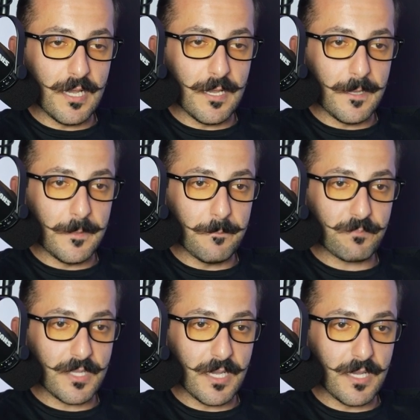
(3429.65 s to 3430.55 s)

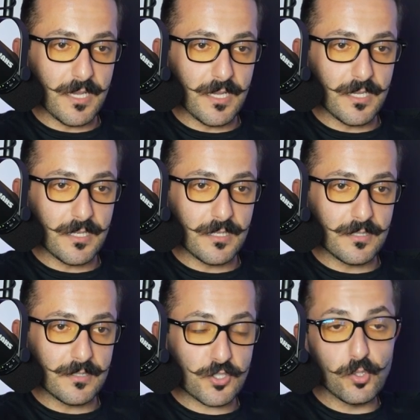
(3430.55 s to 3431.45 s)
Um, uh,
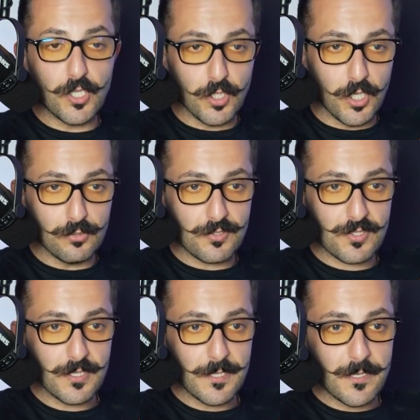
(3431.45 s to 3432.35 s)
student
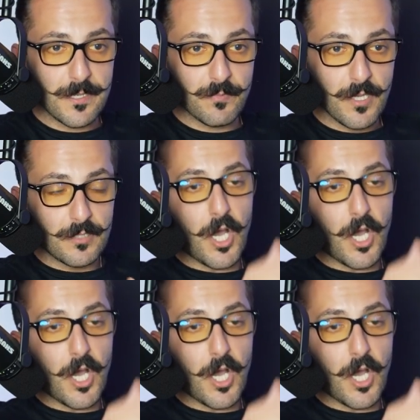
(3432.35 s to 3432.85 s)
loans yeah.